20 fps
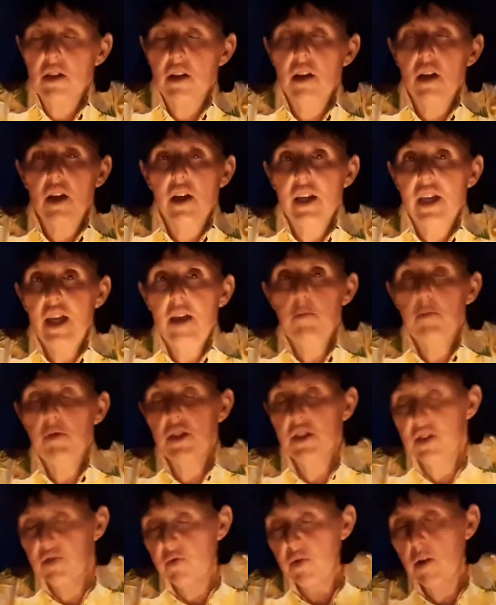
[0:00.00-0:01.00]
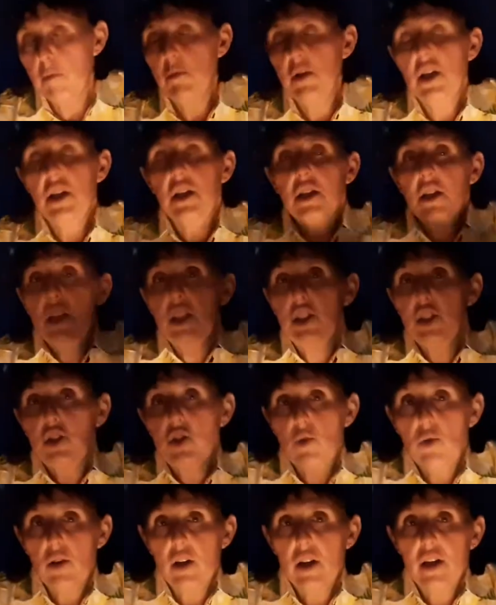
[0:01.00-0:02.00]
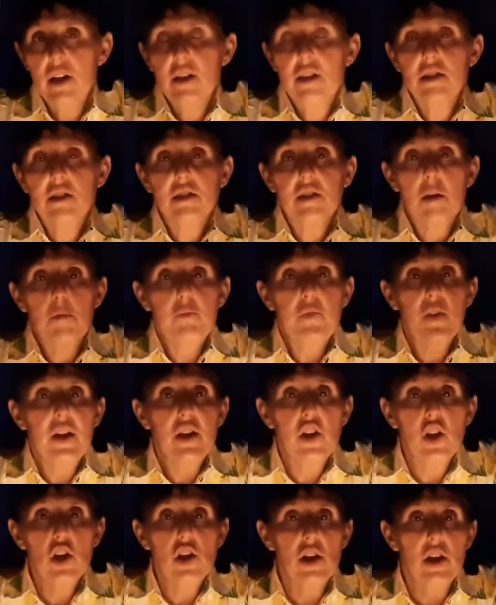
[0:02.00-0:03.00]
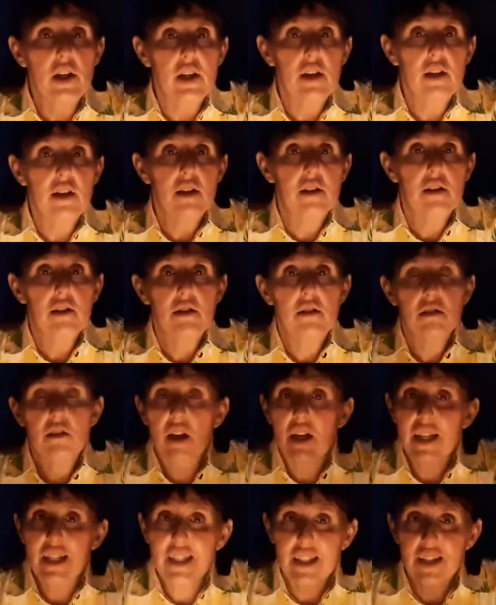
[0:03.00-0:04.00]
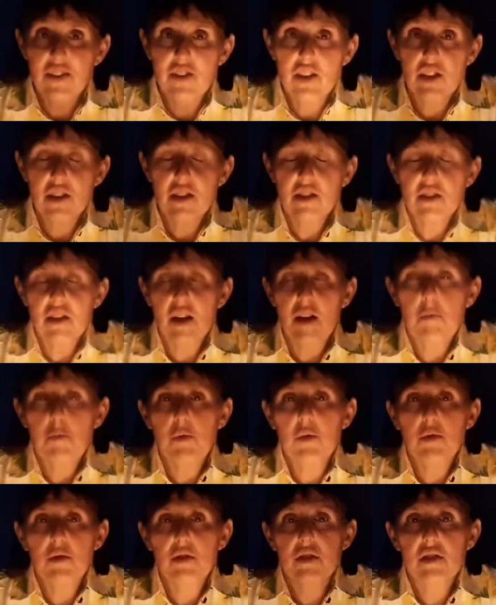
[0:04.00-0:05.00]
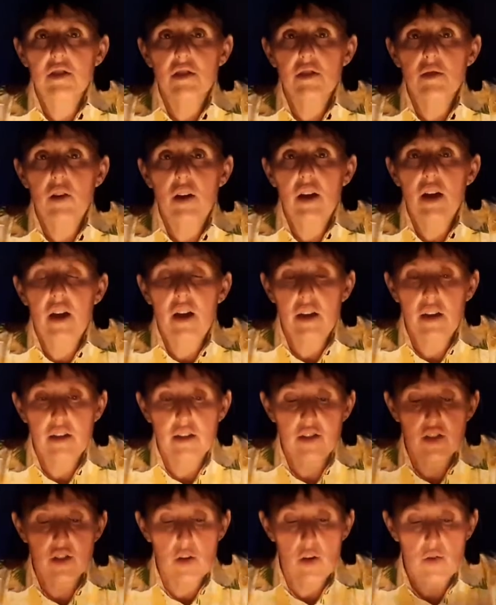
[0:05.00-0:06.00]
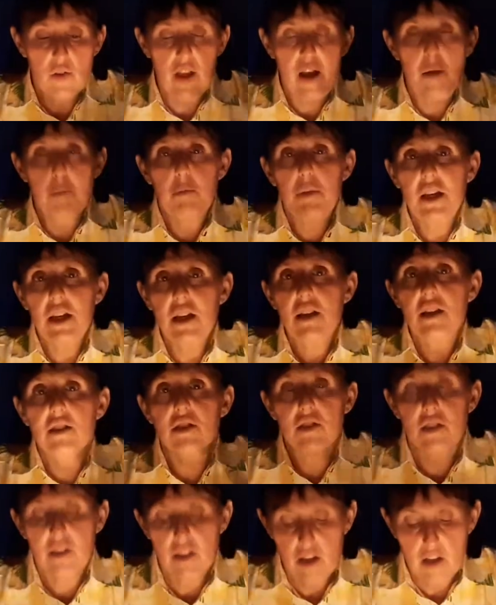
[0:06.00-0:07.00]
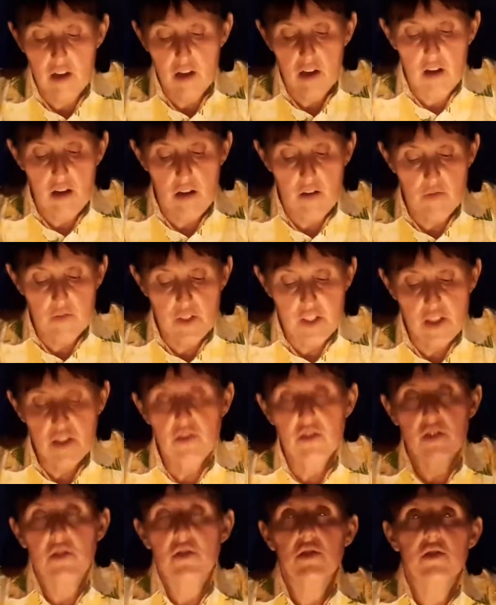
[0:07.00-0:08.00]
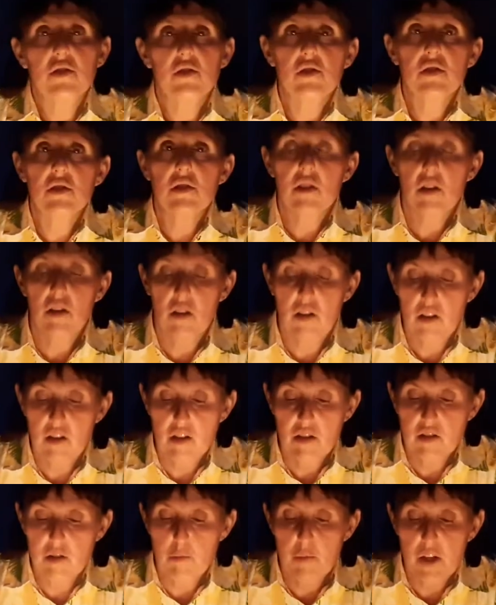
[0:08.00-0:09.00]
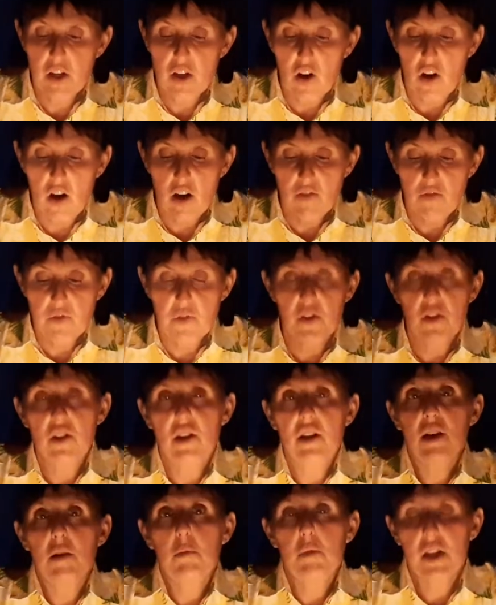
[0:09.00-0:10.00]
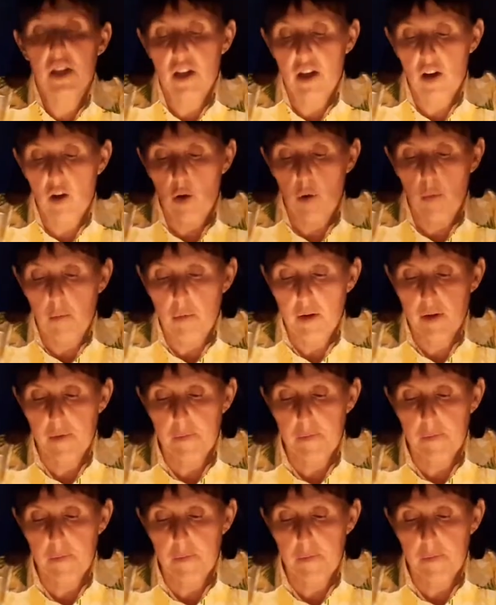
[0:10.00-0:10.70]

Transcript: and keep us from enjoying something good, like it did the disciples. And so, that peace of Jesus is a big offer and a big help.